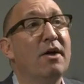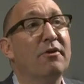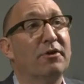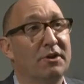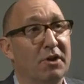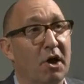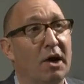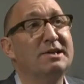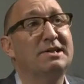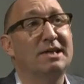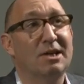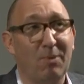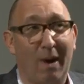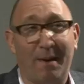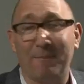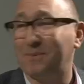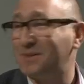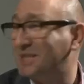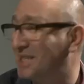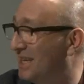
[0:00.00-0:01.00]
the
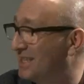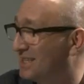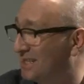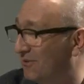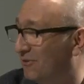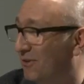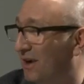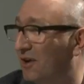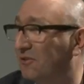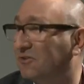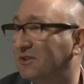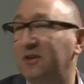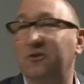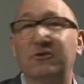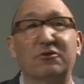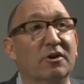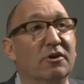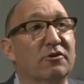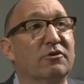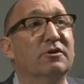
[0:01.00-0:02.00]
91% in the first
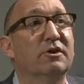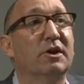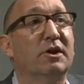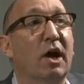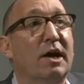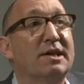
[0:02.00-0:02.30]
instance and the